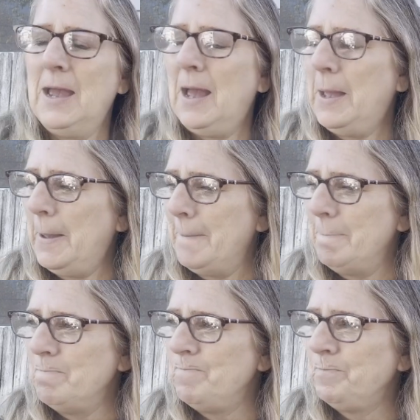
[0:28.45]

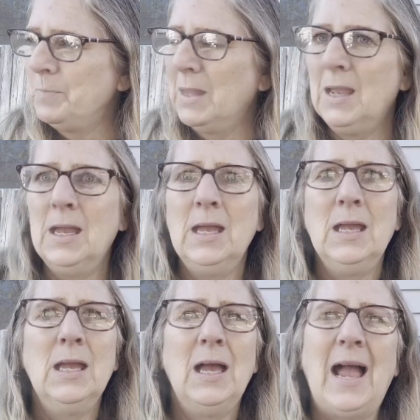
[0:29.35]
I
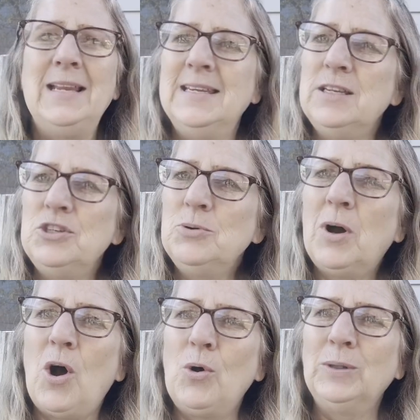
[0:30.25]
didn't do a
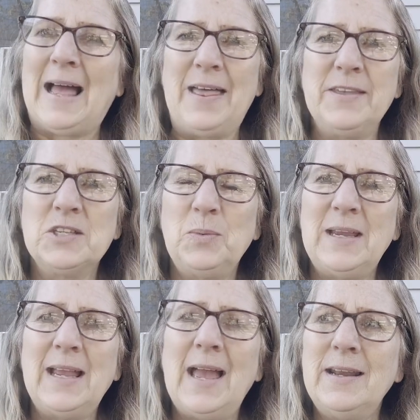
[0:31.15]
whole lot this
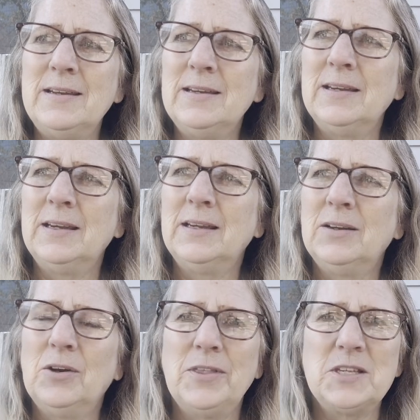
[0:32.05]
weekend
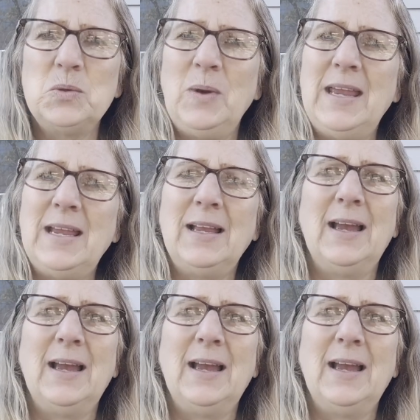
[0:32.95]
or this week.